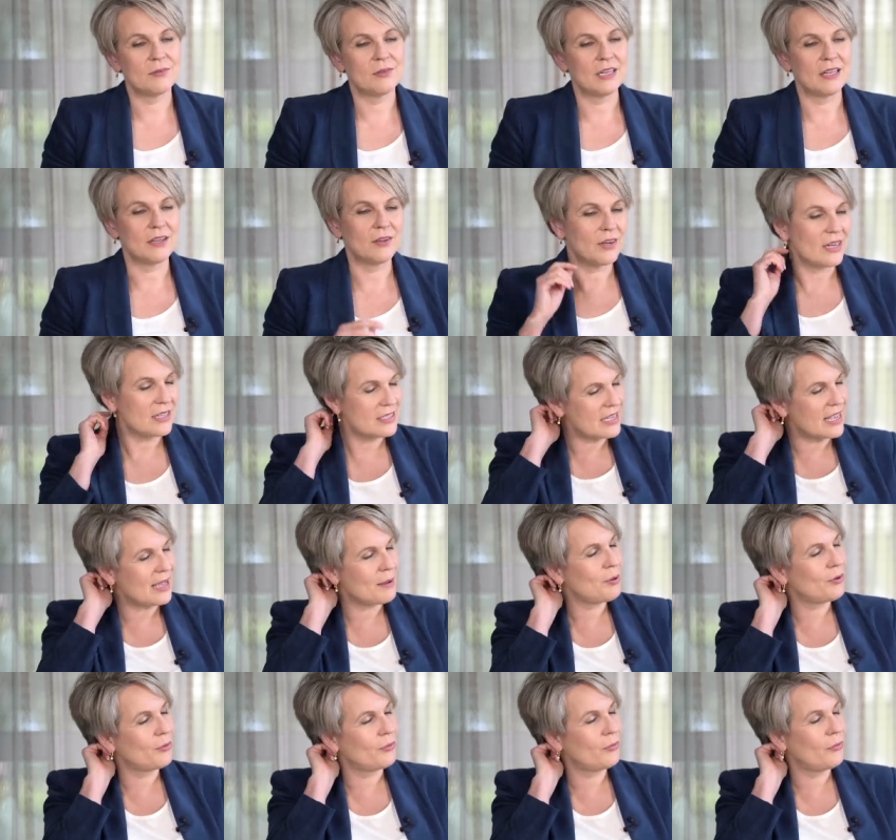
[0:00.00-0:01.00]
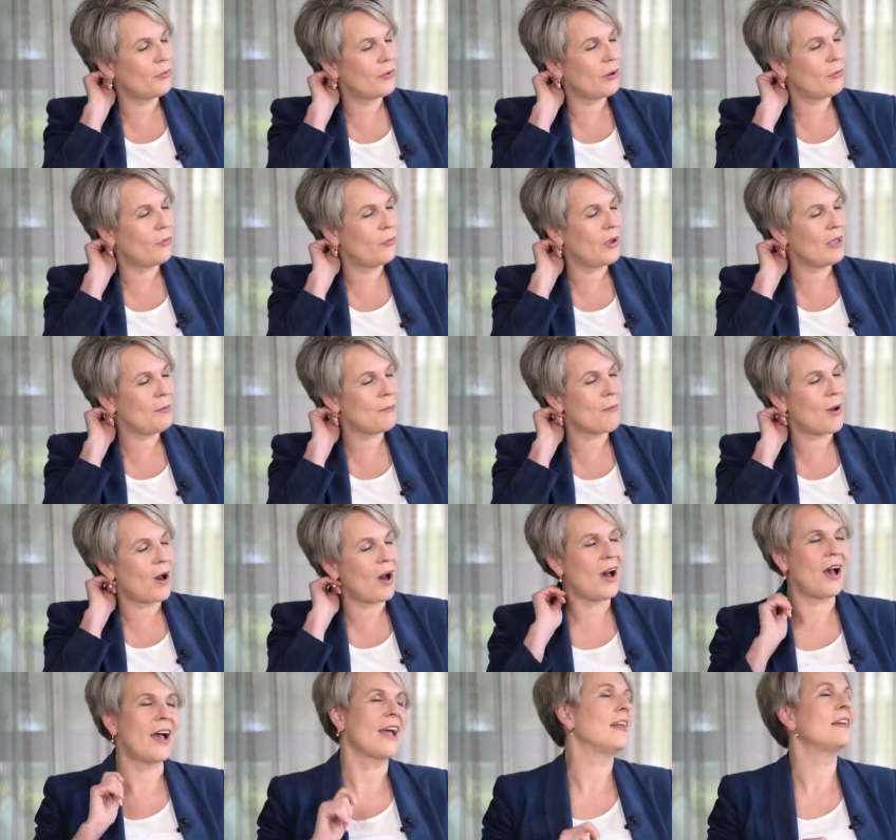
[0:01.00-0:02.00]
a really good example. We,
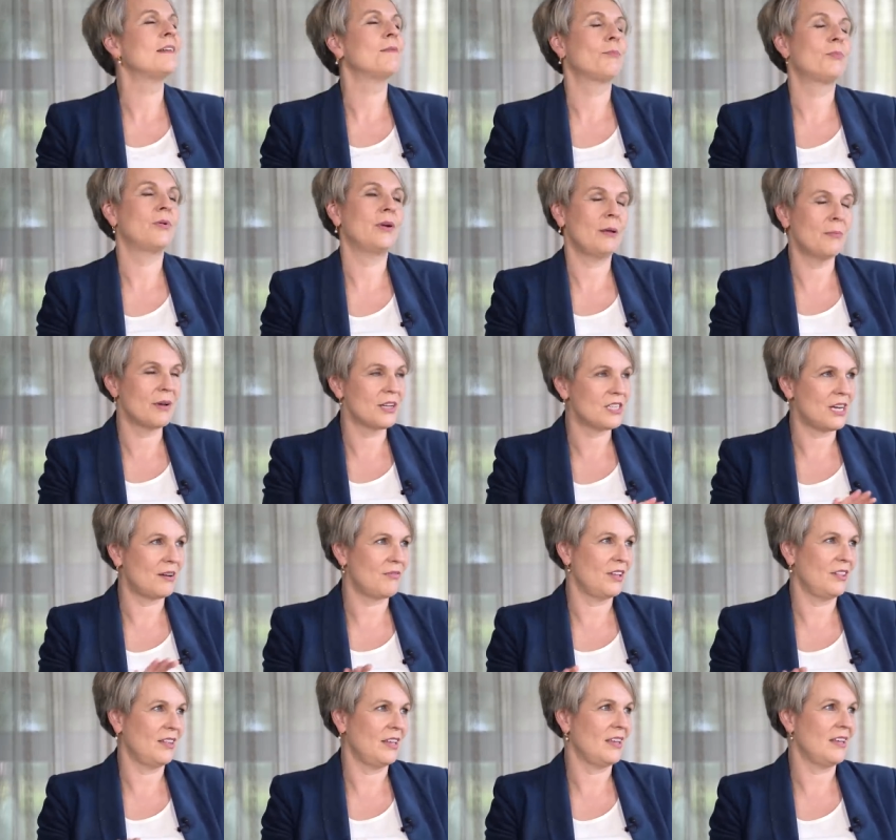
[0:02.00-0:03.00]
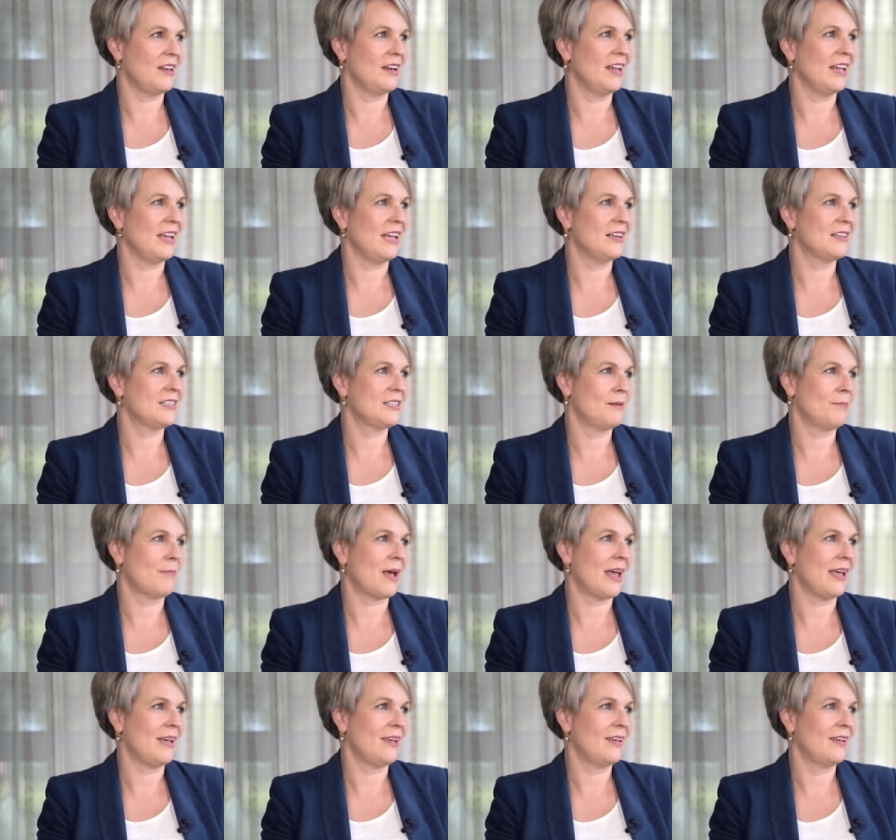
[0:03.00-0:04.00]
mine pretty much everything you need to
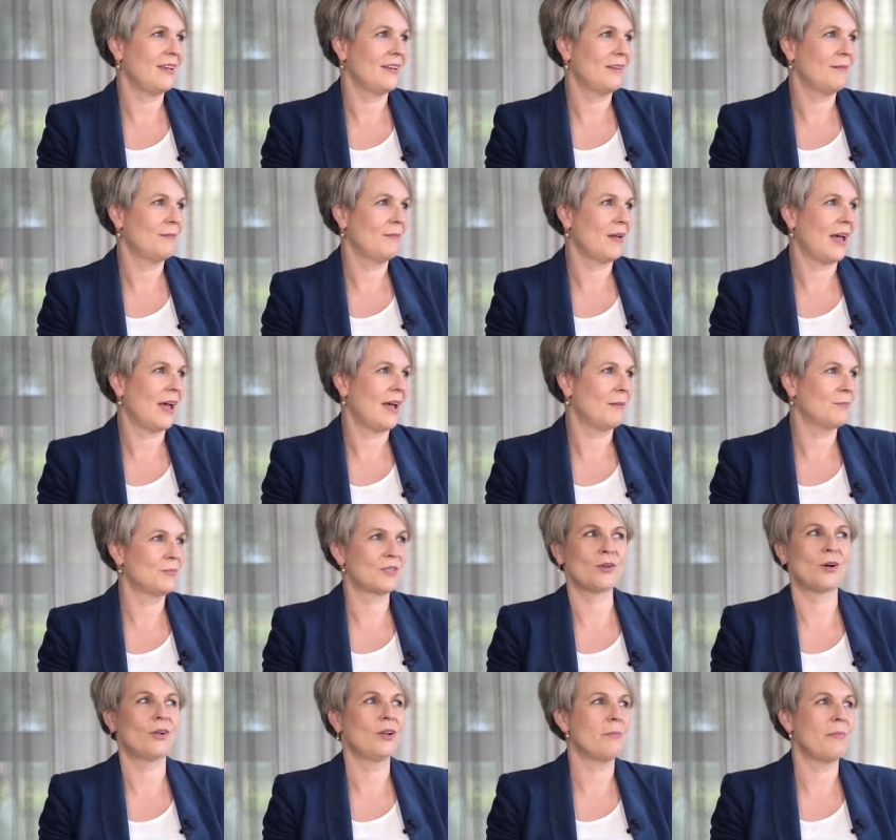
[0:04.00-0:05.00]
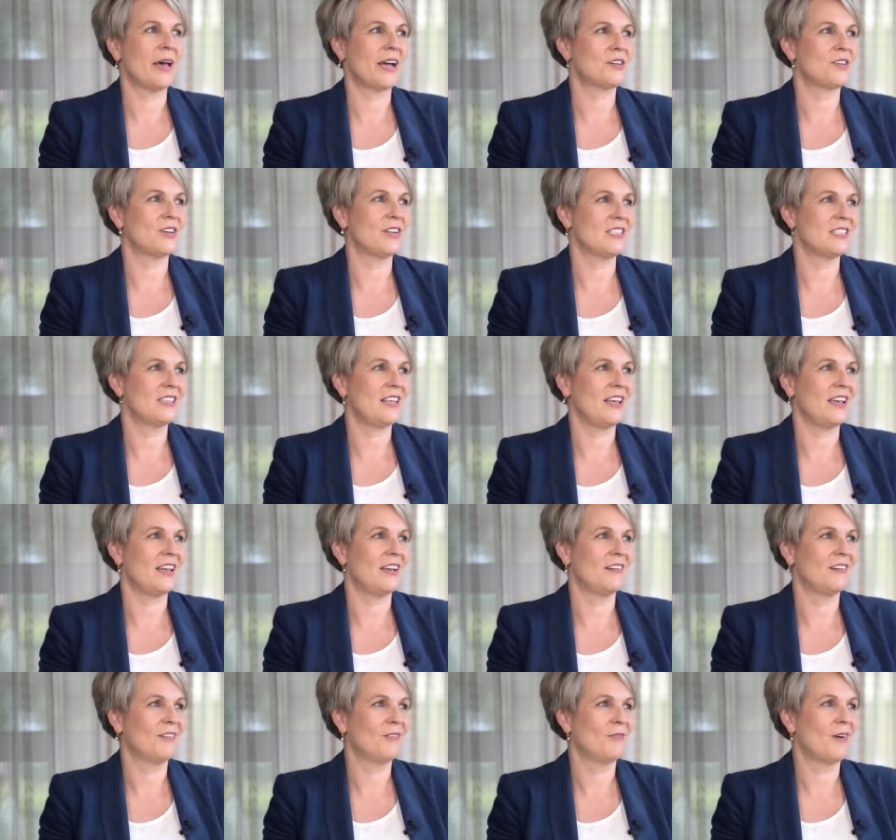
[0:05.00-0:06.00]
make um, solar batteries
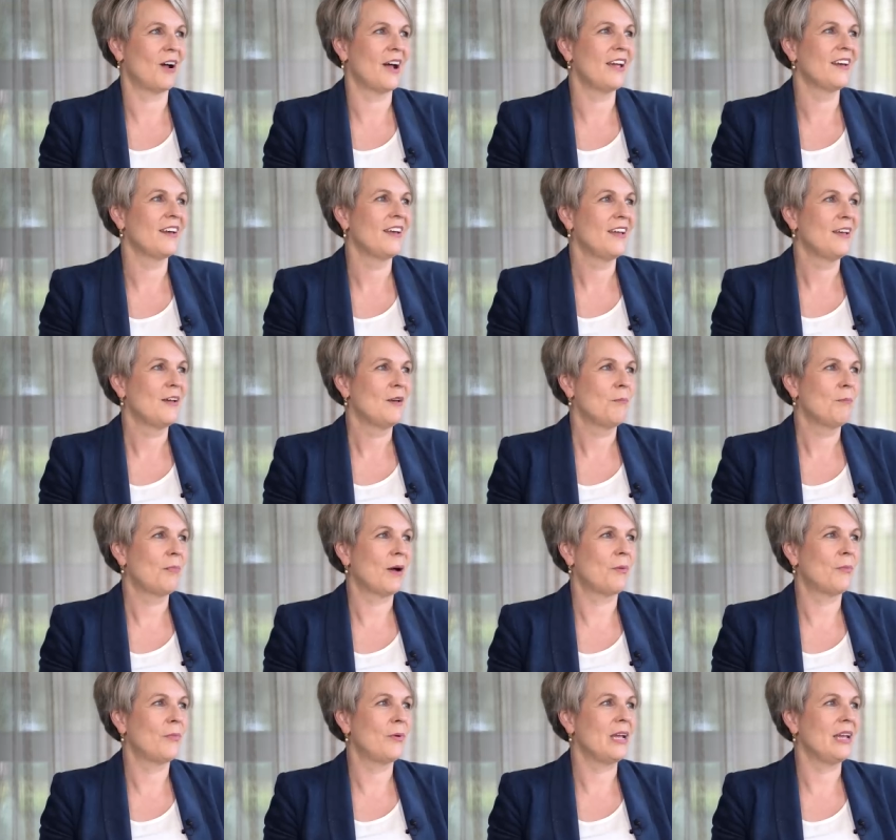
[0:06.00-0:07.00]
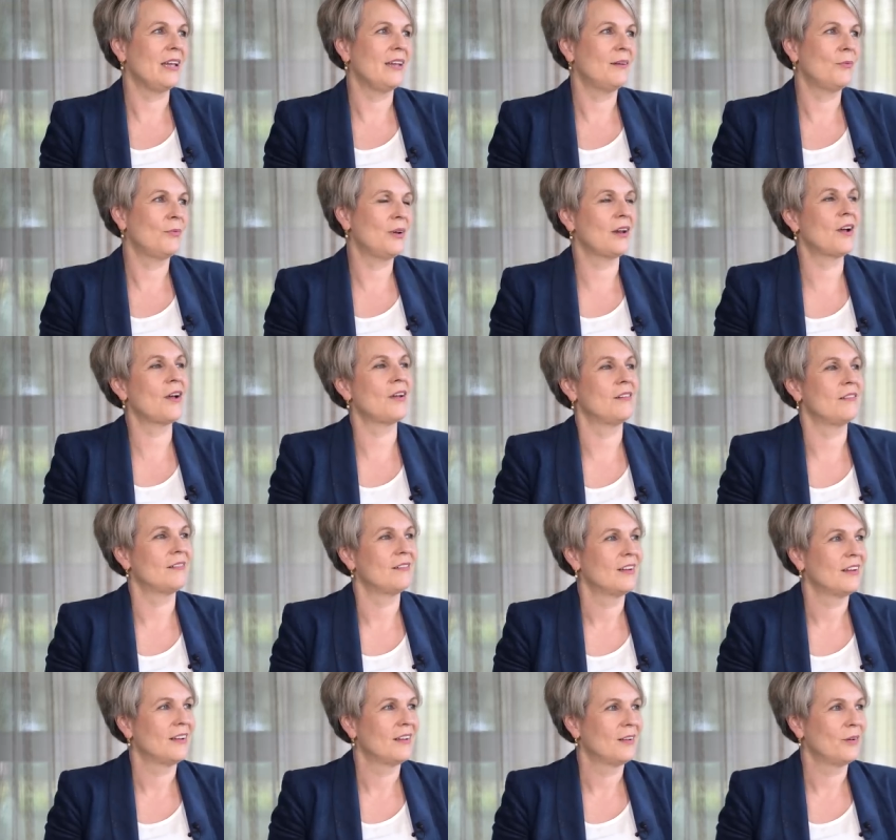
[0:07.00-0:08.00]
here, right? But we, we don't
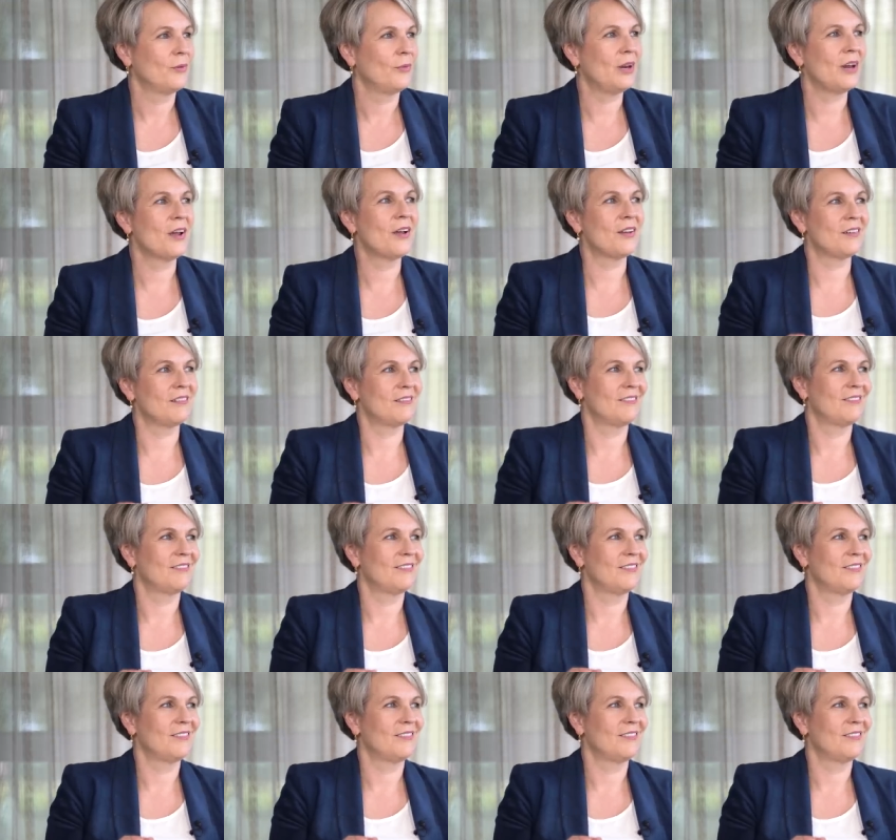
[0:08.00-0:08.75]
we don't